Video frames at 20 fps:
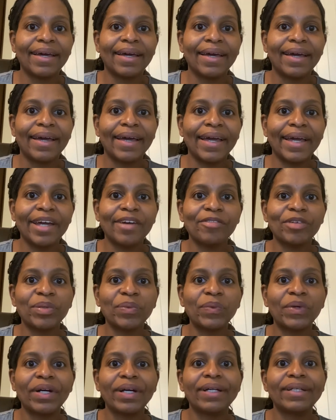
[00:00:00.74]
Hey
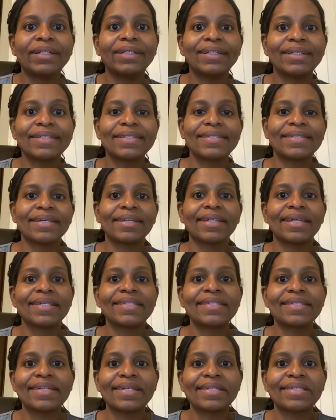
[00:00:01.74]
everyone, it's
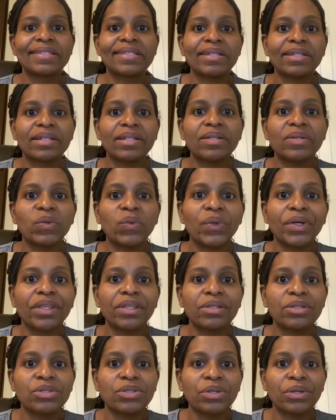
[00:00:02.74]
Celeste Dixon
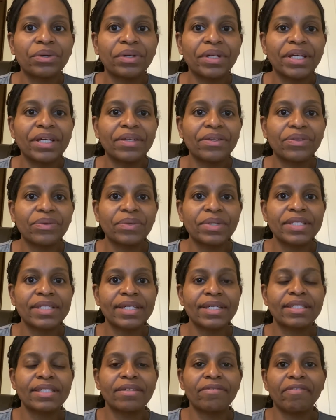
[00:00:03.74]
with Journey
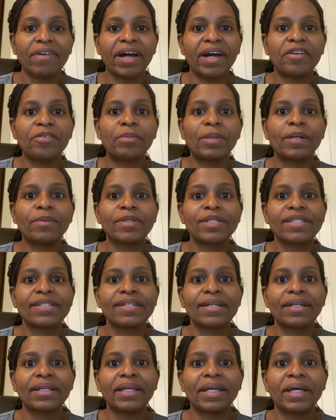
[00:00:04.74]
365 Bible
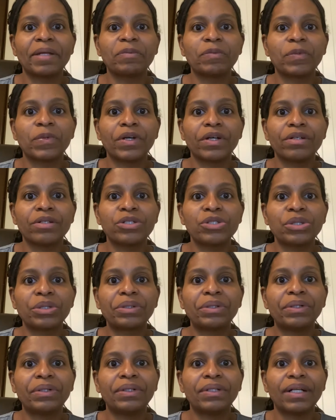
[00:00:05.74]
Study and Prayer
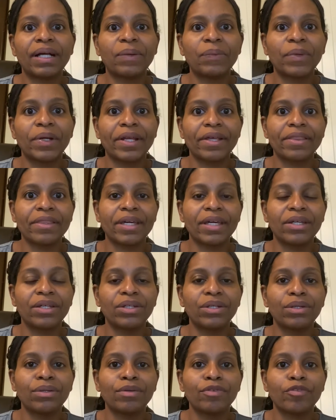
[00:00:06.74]
Journal. I want to
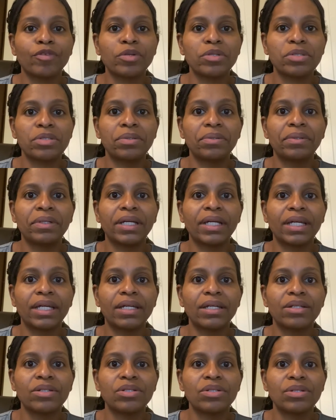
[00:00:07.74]
thank you for tuning
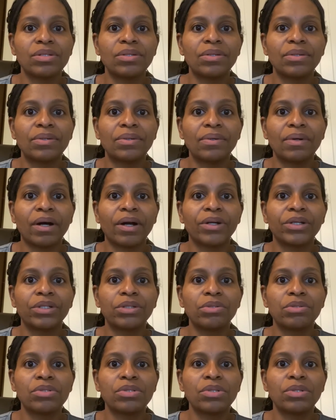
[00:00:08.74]
into our
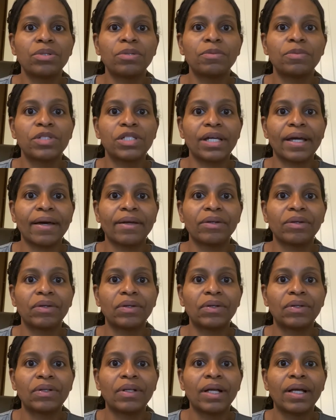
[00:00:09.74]
YouTube
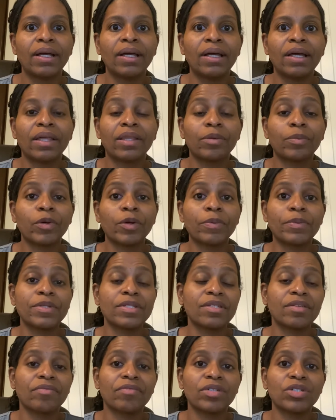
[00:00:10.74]
channel. The
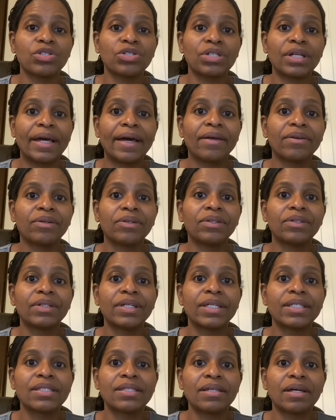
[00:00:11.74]
purpose of this channel
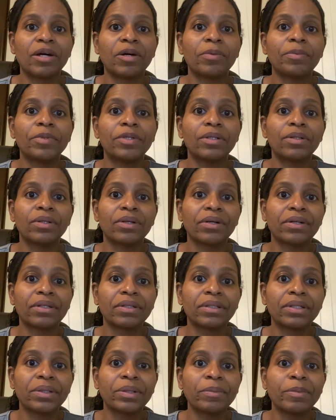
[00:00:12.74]
is to help you learn
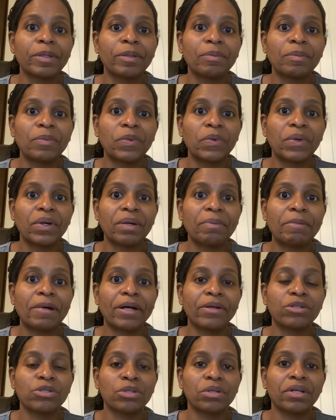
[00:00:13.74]
a little bit more
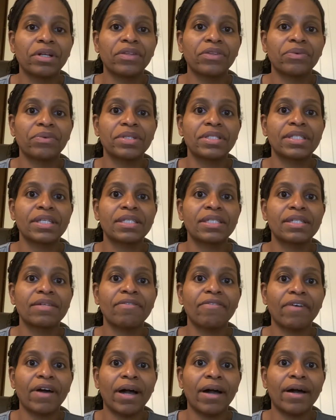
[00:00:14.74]
about Journey
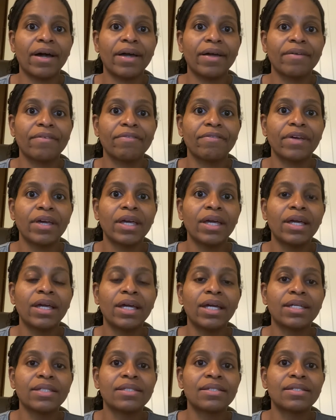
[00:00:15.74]
365.
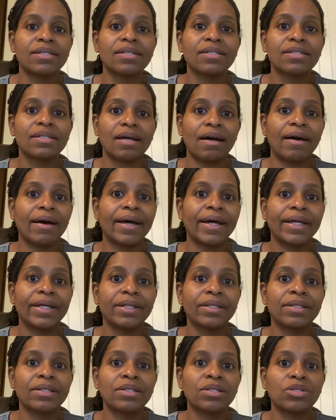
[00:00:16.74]
It's
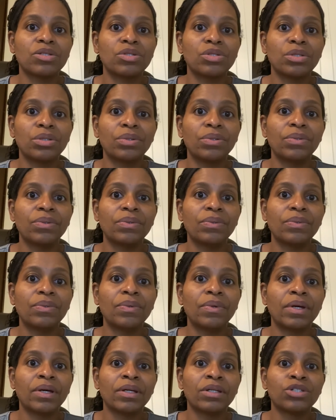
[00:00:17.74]
designed
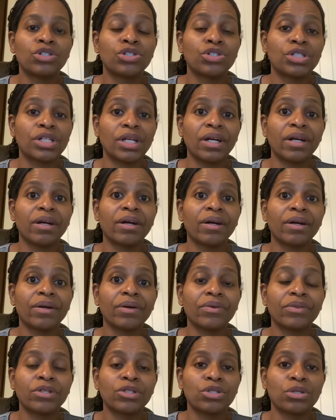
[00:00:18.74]
to
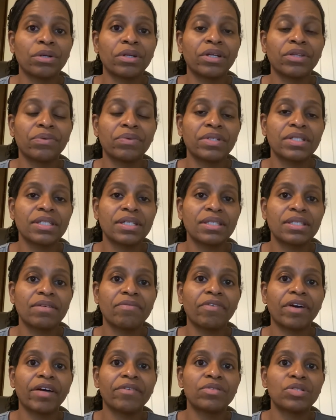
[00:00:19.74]
share the Journey
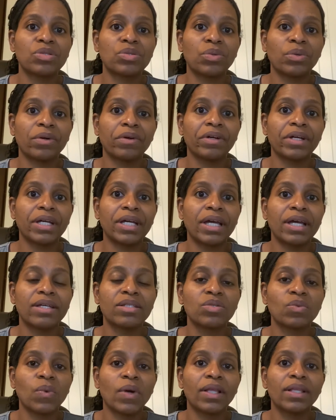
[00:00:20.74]
365 story
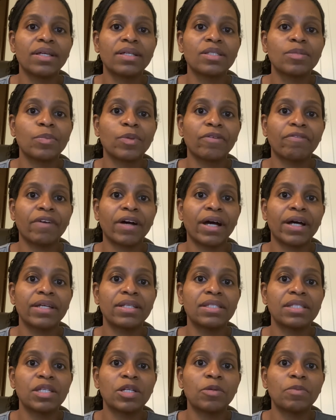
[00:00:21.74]
as well as
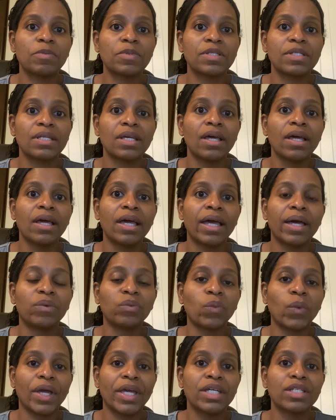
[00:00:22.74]
provide tips
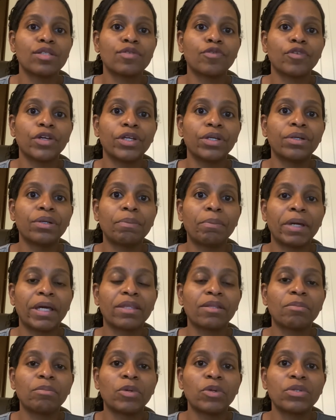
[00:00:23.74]
and ways for you to make
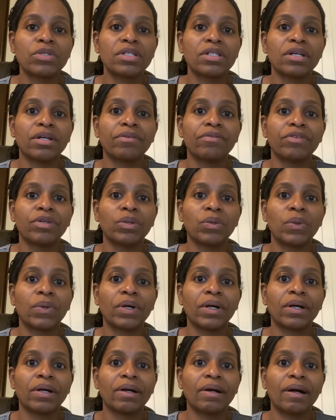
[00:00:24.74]
the most of
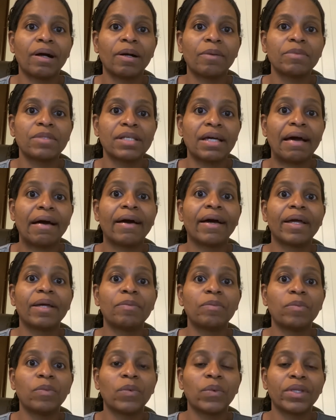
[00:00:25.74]
your
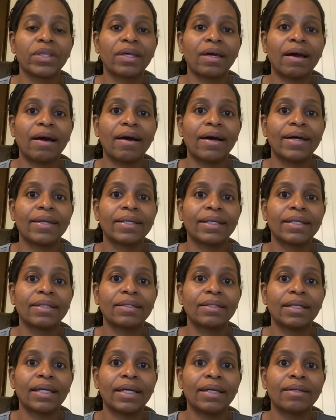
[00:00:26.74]
time with God
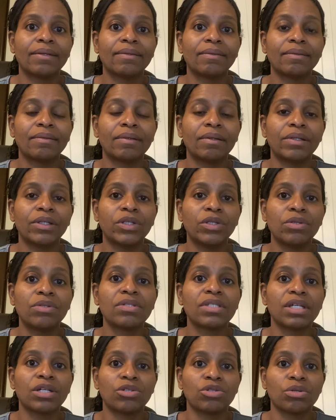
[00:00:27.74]
and
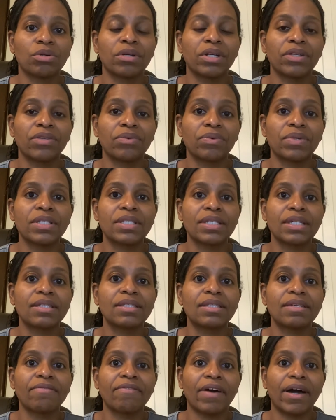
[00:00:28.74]
using Journey
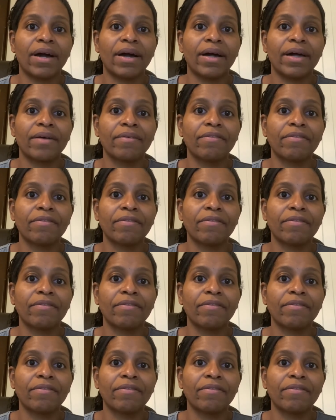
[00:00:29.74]
365.